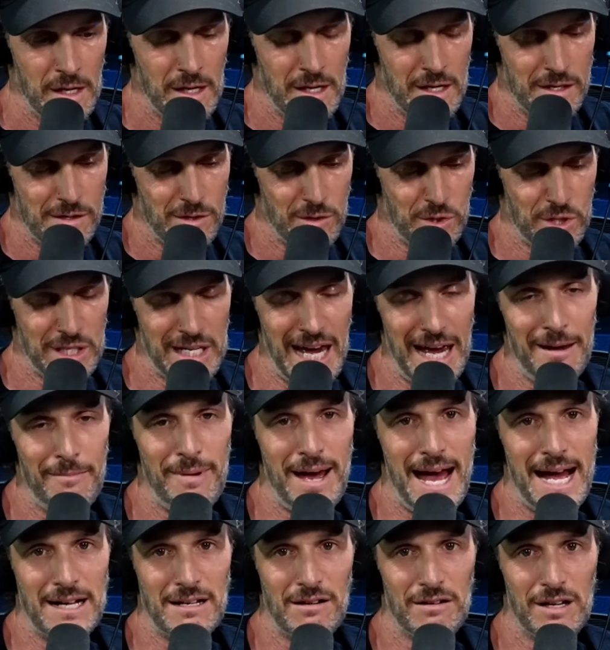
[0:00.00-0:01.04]
So she came
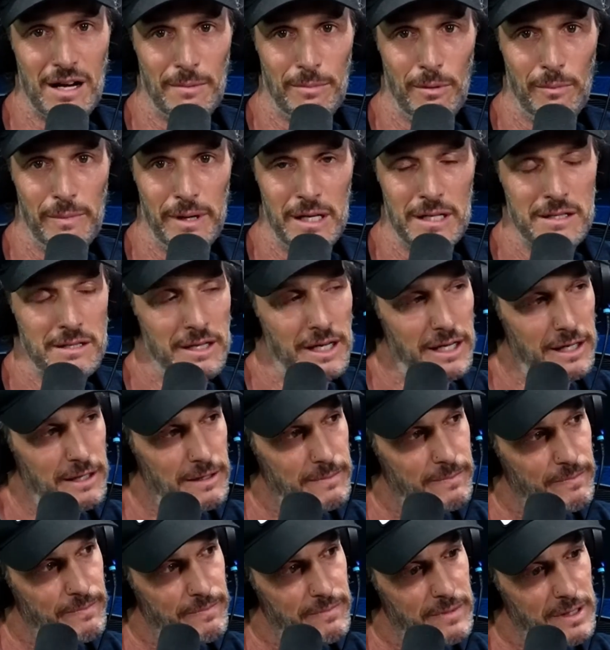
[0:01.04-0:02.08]
back a couple minutes
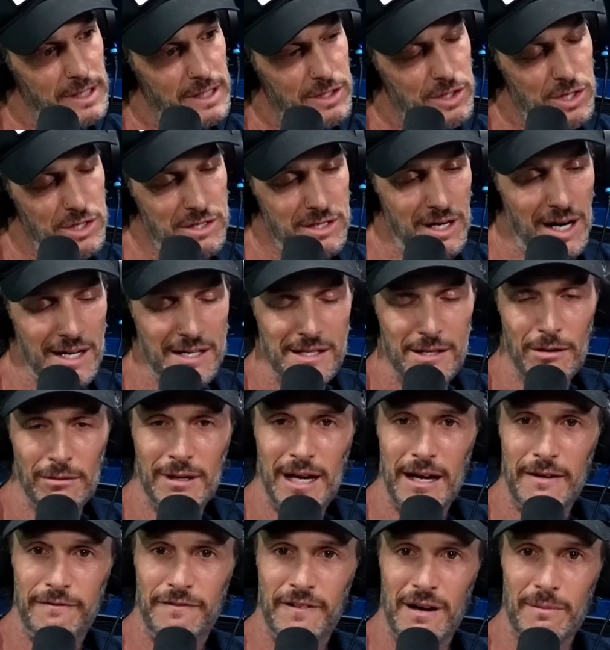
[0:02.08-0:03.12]
later and she said, I still
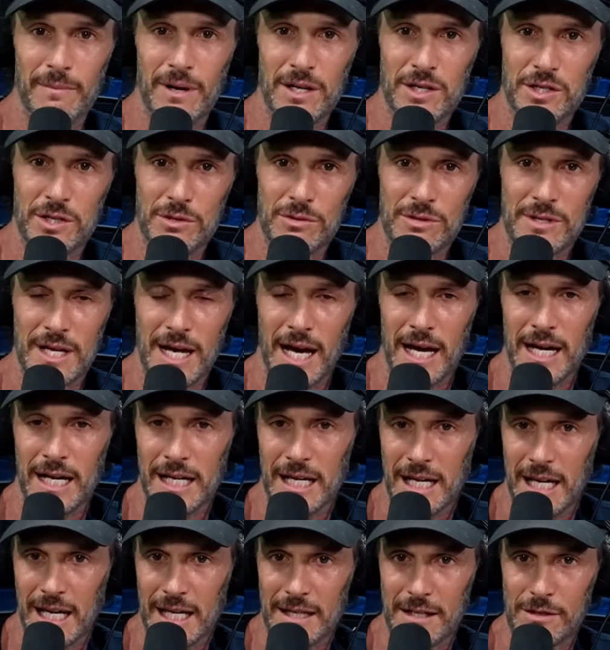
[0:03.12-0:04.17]
can't find my shoes,
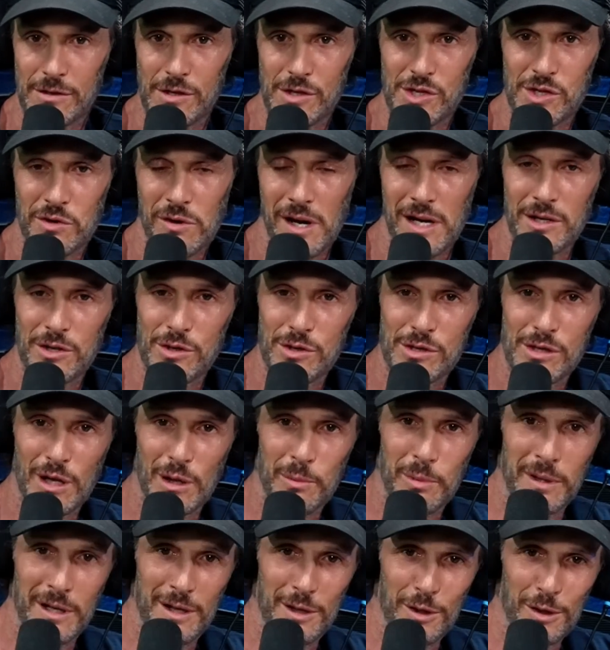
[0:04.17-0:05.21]
Daddy. And there's a stranger
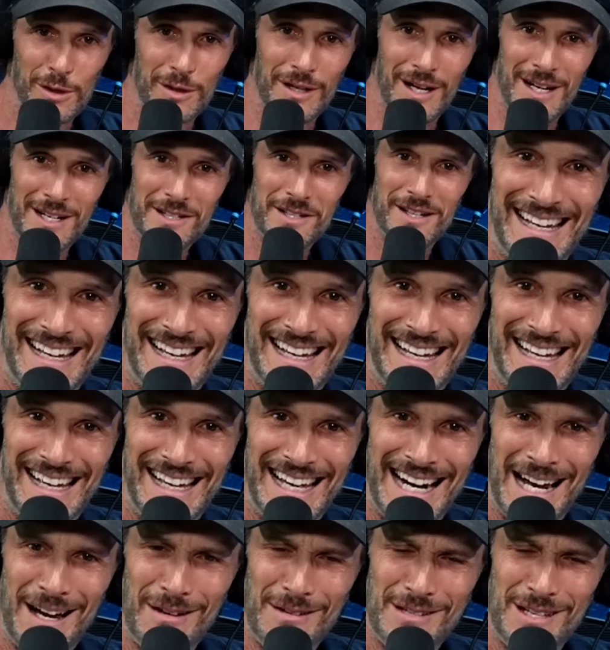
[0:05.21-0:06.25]
sleeping in your closet.
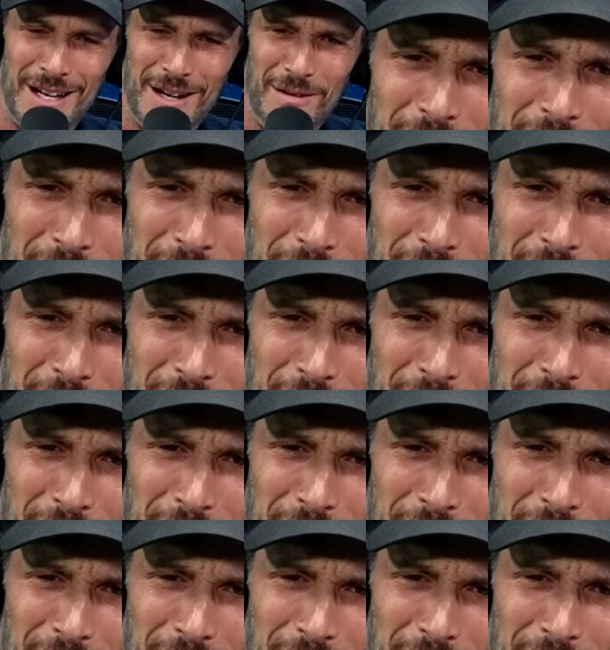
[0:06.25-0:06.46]
And I was like,